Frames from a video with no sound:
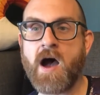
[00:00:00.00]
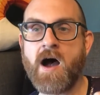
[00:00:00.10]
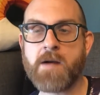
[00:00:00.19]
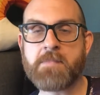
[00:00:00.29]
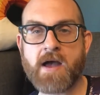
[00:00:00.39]

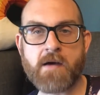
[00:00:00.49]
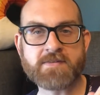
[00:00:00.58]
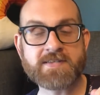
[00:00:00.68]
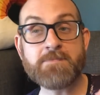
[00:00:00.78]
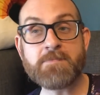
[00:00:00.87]
Um,
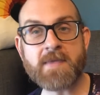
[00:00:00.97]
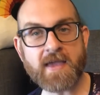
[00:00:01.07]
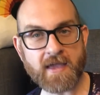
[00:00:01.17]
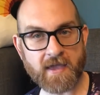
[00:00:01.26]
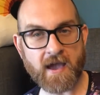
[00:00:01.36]
to
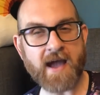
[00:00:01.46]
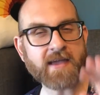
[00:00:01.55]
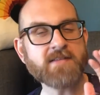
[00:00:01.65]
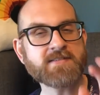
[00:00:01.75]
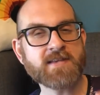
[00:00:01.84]
me, I
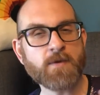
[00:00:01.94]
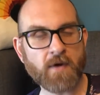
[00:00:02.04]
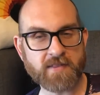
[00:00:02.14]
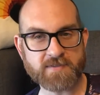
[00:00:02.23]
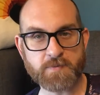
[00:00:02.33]
can see
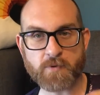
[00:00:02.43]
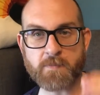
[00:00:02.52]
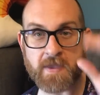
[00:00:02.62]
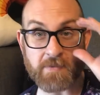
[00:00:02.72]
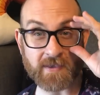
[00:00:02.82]
why this book
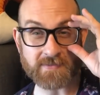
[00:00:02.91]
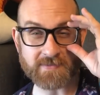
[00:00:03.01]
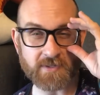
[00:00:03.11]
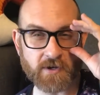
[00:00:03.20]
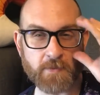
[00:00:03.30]
may be
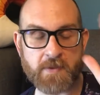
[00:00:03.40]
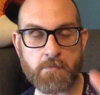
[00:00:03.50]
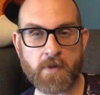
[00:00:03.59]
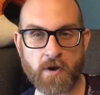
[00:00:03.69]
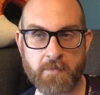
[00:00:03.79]
considered a
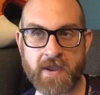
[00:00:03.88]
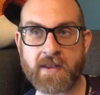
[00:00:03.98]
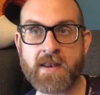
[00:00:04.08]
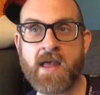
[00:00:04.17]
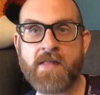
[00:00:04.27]
bit
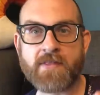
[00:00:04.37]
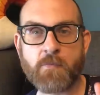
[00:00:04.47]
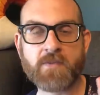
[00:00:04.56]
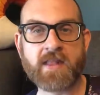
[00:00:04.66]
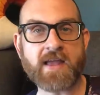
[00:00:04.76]
Marmite. The
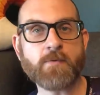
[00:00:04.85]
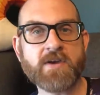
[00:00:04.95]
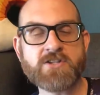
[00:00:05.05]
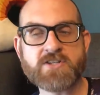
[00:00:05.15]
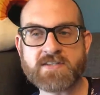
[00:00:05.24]

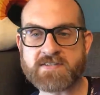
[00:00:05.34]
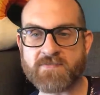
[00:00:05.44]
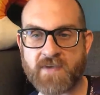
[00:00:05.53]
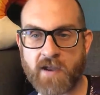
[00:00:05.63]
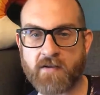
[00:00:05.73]
language is
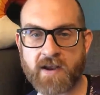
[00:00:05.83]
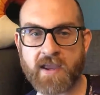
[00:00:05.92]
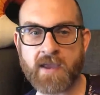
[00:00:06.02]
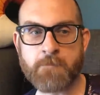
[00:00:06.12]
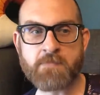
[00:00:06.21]

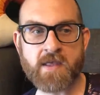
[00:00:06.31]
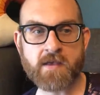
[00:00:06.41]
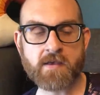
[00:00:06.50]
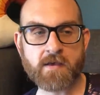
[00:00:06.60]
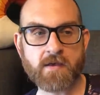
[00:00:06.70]
very
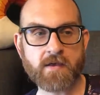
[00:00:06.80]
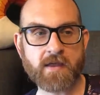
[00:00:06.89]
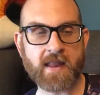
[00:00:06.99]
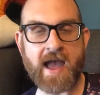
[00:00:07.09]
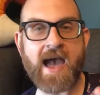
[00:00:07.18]

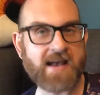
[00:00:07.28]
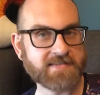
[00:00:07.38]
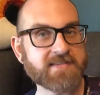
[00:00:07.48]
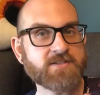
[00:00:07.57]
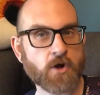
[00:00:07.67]
it
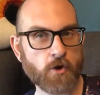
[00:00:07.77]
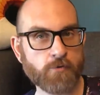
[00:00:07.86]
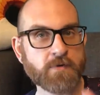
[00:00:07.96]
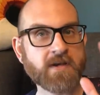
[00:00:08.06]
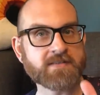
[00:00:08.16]
has its
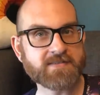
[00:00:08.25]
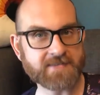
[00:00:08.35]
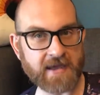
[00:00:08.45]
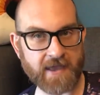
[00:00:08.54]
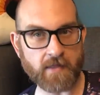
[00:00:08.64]
own
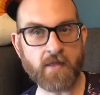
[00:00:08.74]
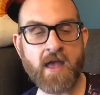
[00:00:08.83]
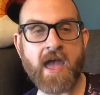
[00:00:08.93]
style.